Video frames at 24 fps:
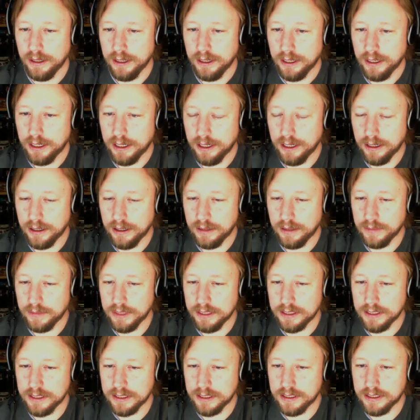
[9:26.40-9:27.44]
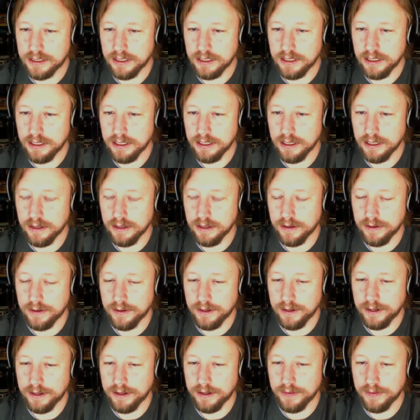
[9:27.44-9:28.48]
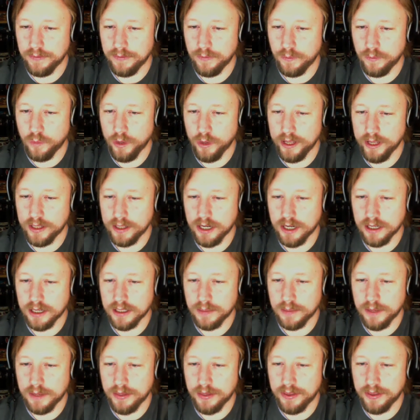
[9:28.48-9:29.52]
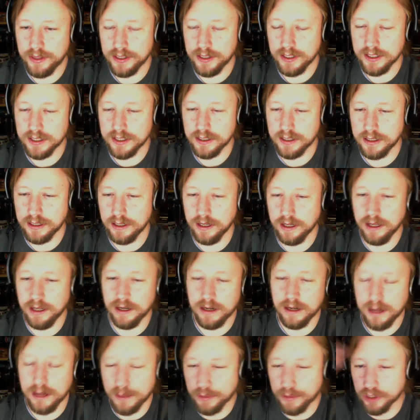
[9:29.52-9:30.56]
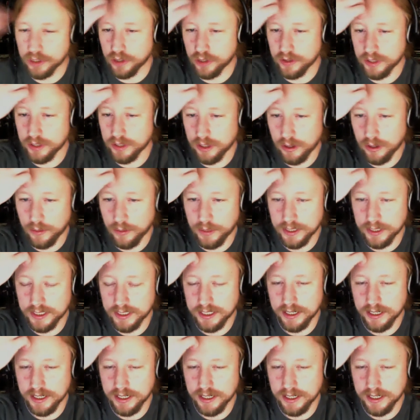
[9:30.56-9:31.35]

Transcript: Let's see. We had talked about this again a couple shows ago, but